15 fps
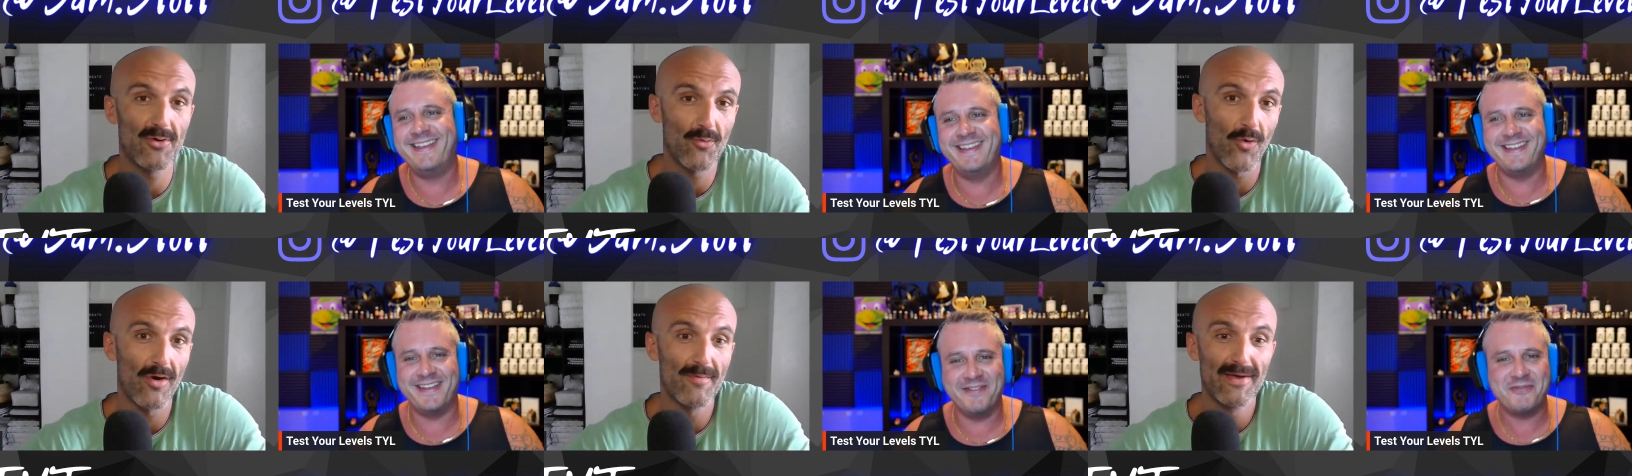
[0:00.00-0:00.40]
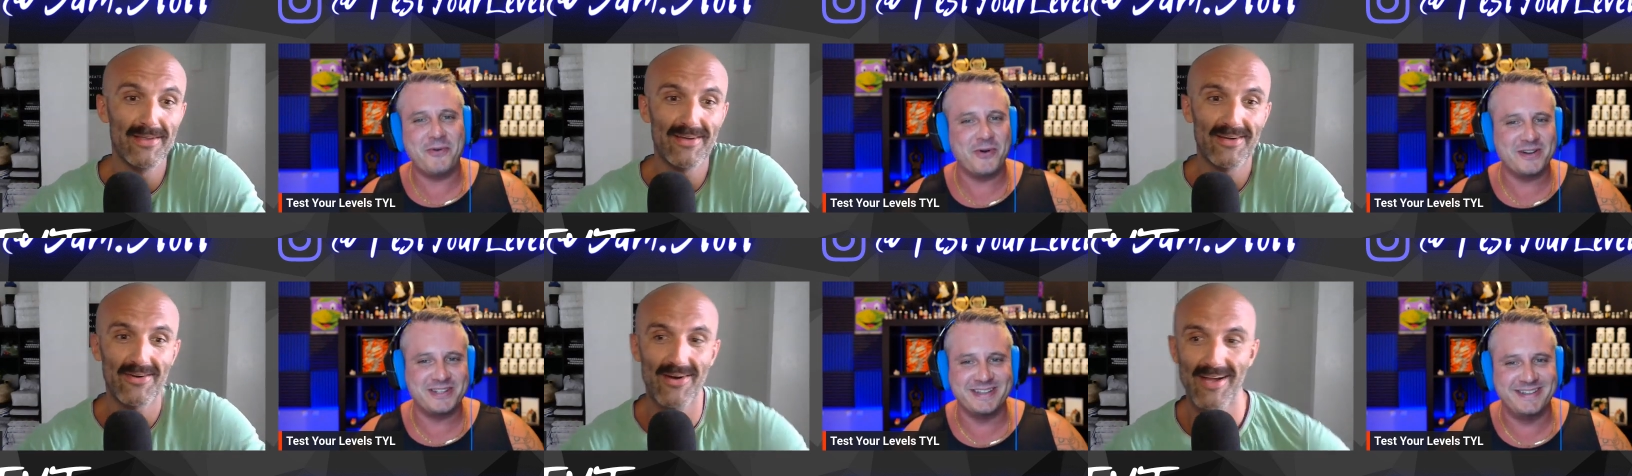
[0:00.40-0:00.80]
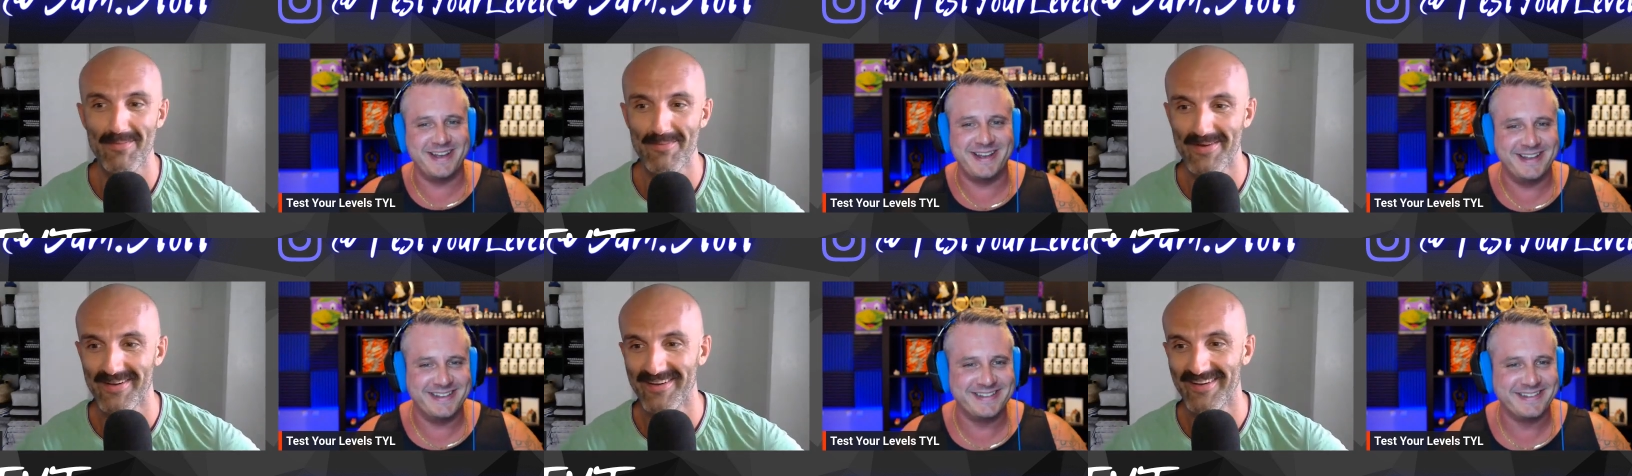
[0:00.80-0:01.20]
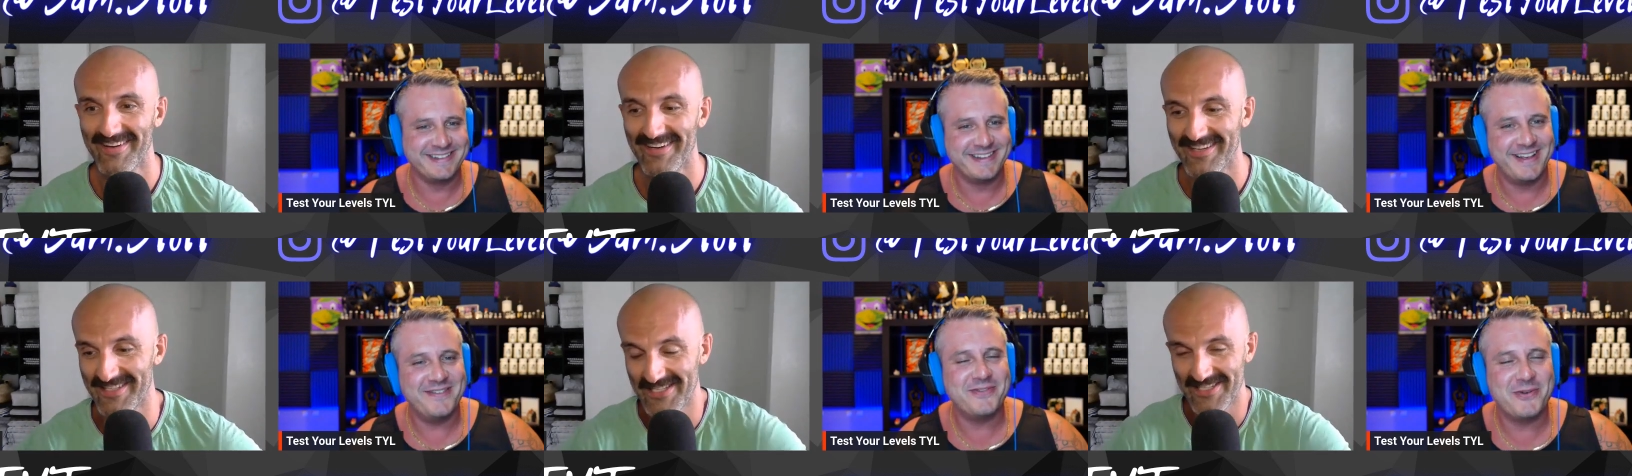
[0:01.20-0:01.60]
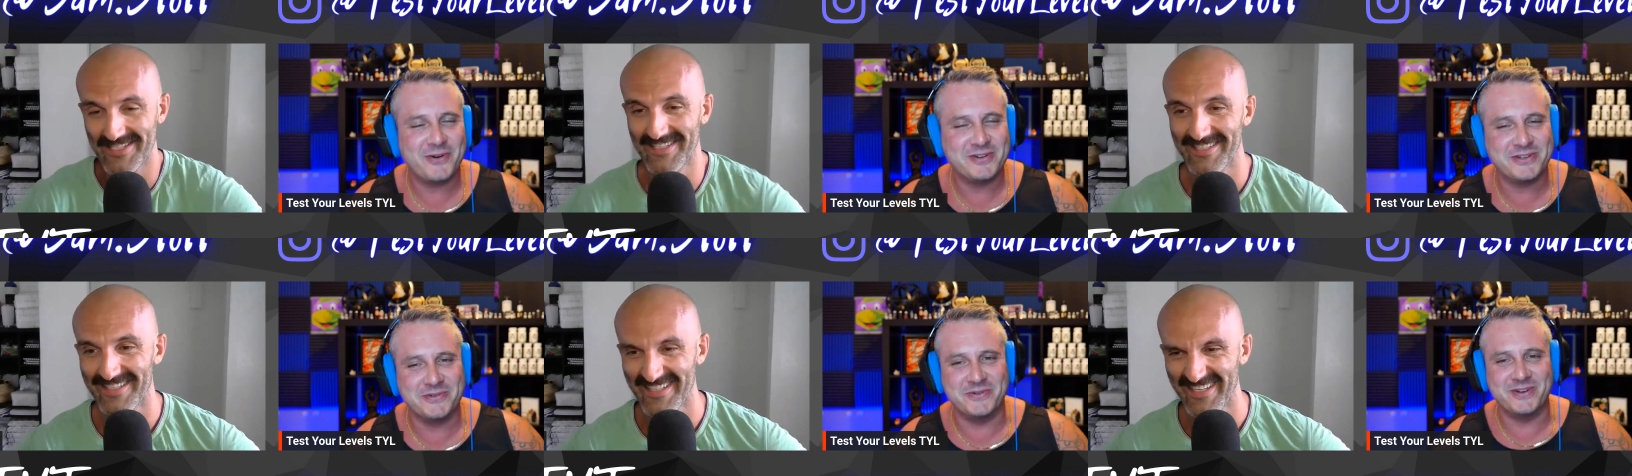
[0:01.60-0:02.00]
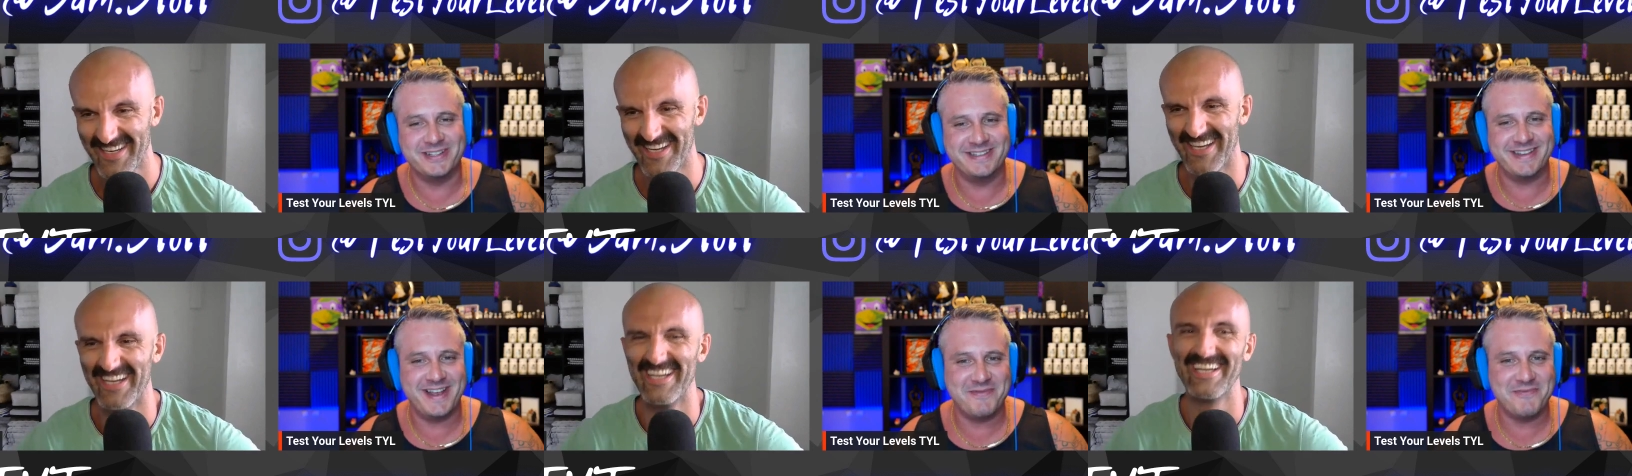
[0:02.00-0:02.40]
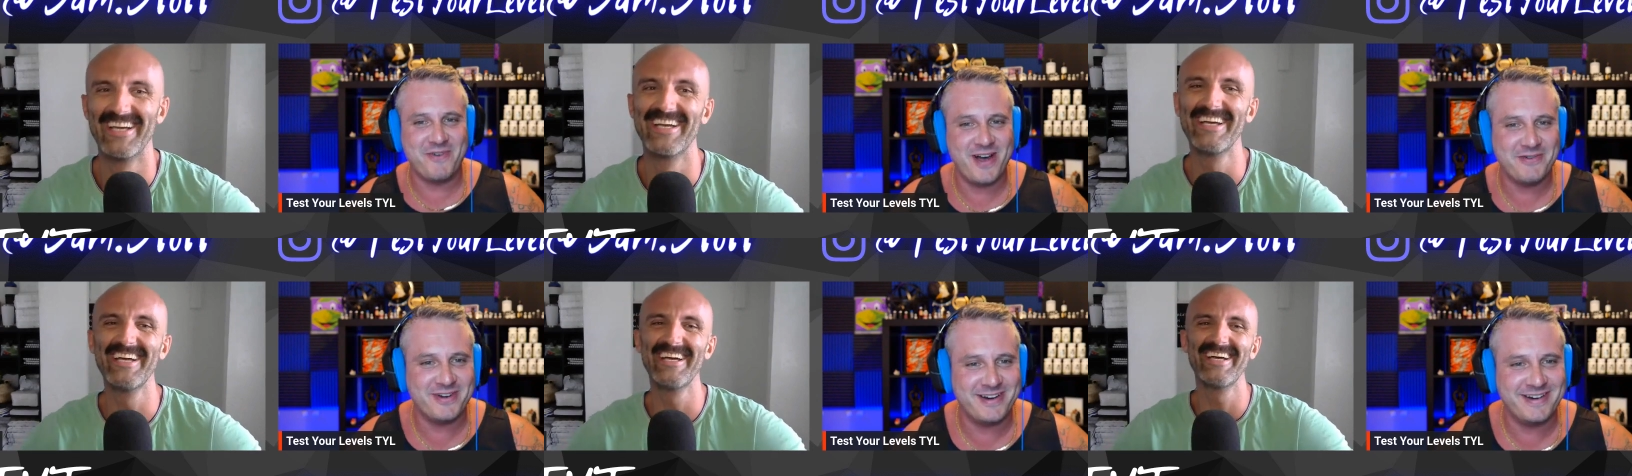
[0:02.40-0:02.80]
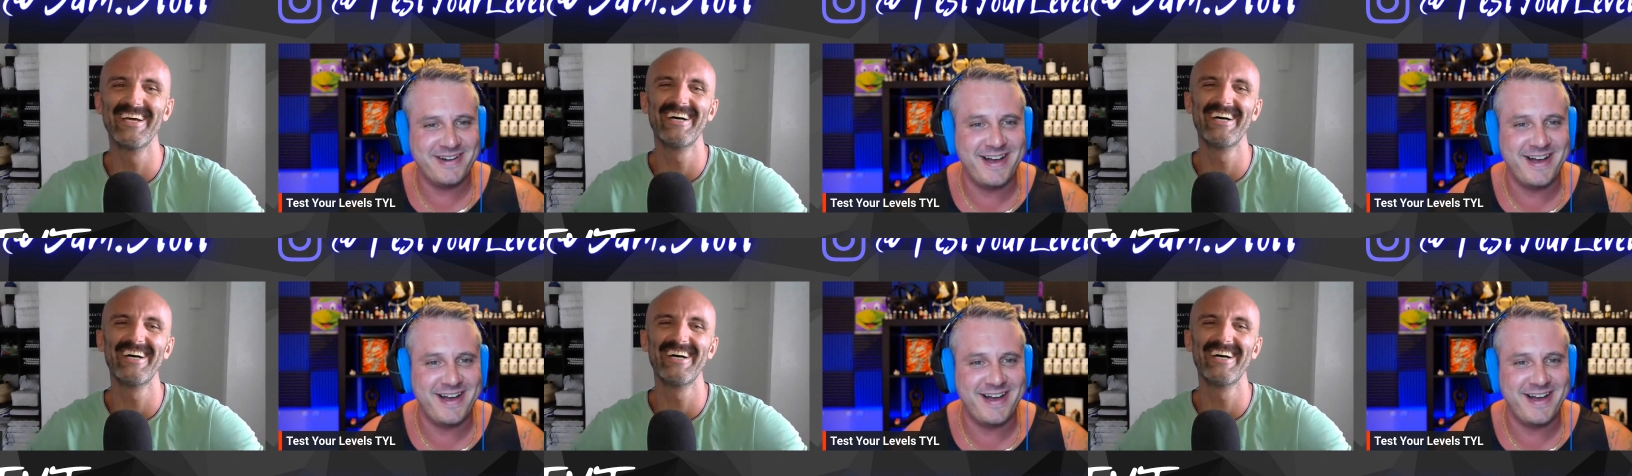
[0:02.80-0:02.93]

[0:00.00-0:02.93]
Speaker 1: course it does. Of course it would, Sam. Why would it not?